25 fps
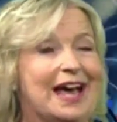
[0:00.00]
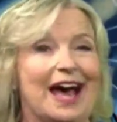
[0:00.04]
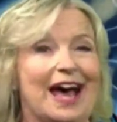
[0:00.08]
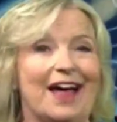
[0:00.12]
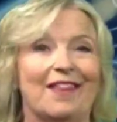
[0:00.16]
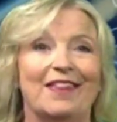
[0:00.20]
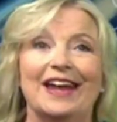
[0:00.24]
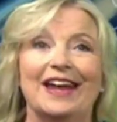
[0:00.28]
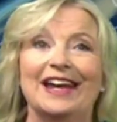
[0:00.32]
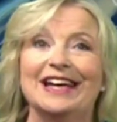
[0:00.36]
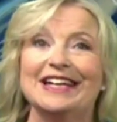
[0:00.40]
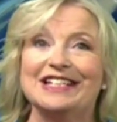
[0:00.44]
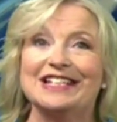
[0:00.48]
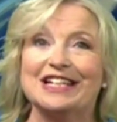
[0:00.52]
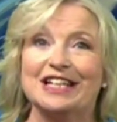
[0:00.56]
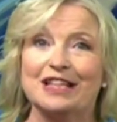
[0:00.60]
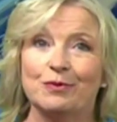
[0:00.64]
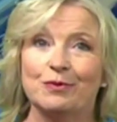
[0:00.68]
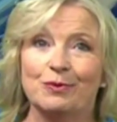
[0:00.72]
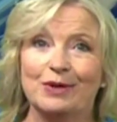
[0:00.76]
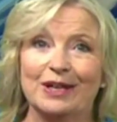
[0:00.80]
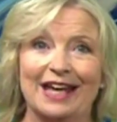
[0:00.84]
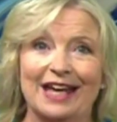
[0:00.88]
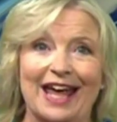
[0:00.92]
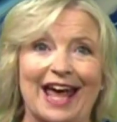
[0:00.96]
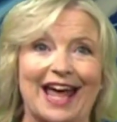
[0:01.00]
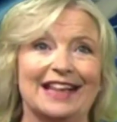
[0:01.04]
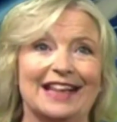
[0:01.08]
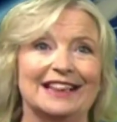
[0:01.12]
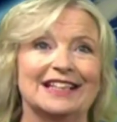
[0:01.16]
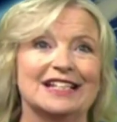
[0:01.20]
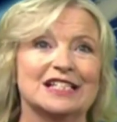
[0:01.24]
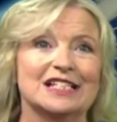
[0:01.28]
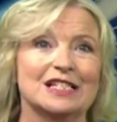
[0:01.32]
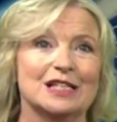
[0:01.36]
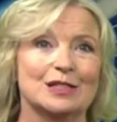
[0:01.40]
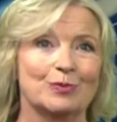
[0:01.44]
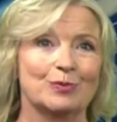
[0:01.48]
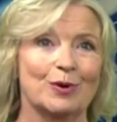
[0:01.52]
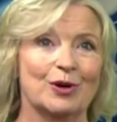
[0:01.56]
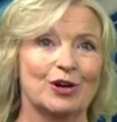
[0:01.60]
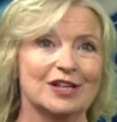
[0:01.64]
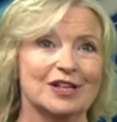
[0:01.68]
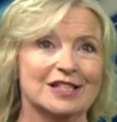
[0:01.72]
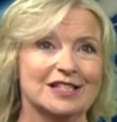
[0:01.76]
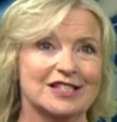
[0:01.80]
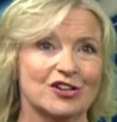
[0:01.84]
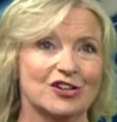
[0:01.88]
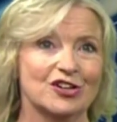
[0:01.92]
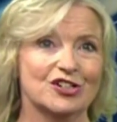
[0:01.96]
And then into the weekend, this is where
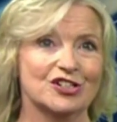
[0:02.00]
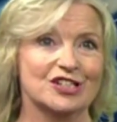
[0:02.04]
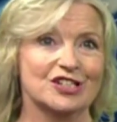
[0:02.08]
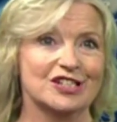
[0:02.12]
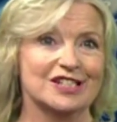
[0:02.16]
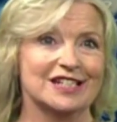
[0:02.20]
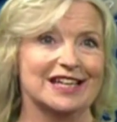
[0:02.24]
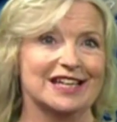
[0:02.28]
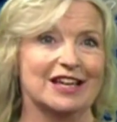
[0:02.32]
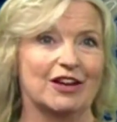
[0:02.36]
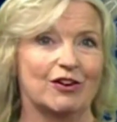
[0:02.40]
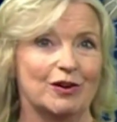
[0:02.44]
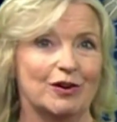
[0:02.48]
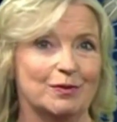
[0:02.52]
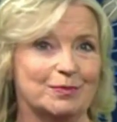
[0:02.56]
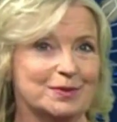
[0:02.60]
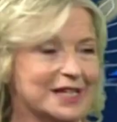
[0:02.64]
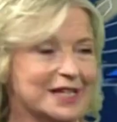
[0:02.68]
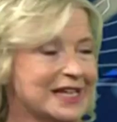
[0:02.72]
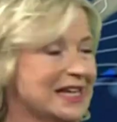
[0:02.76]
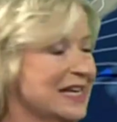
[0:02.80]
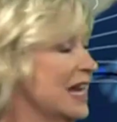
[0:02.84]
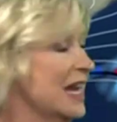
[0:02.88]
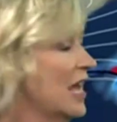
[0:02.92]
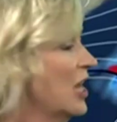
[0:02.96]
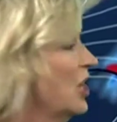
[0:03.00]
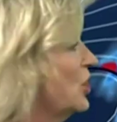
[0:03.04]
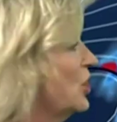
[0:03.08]
uncertainty creeps in